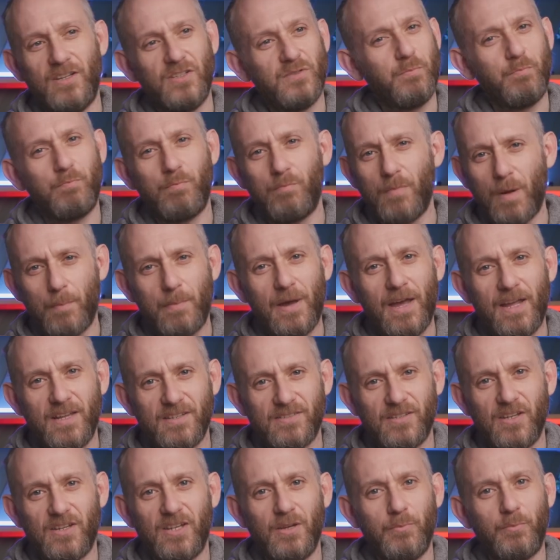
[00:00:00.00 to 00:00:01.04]
and it's a
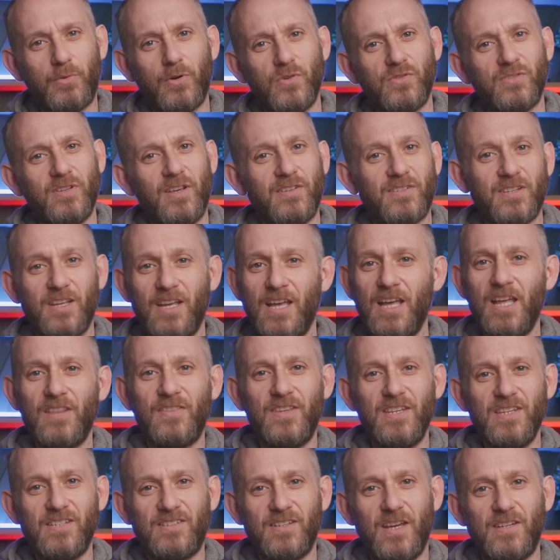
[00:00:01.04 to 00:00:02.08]
painstaking process.
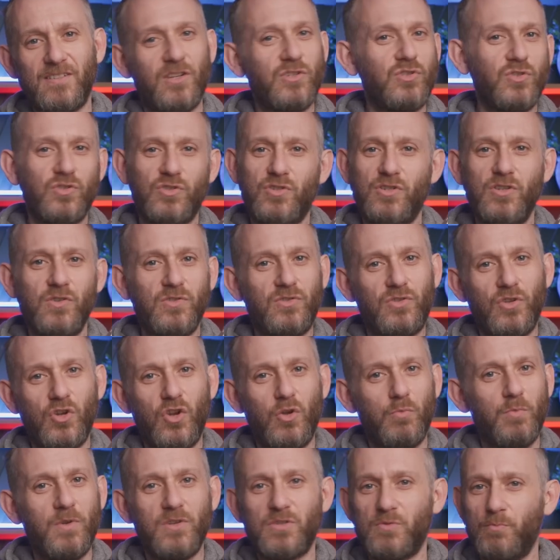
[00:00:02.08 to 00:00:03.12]
These days, I just use
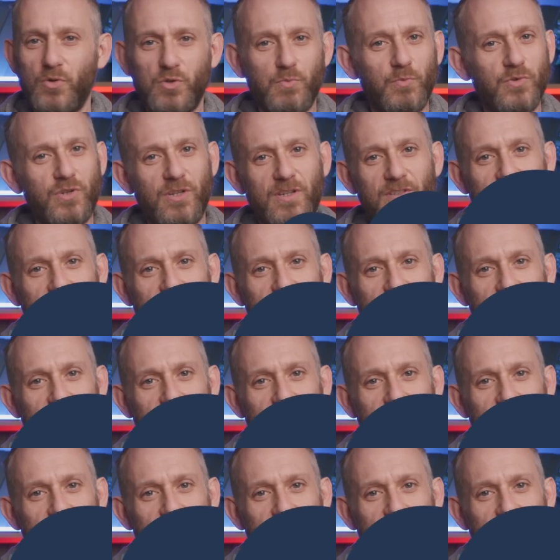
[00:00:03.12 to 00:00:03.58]
Doom. It's much, much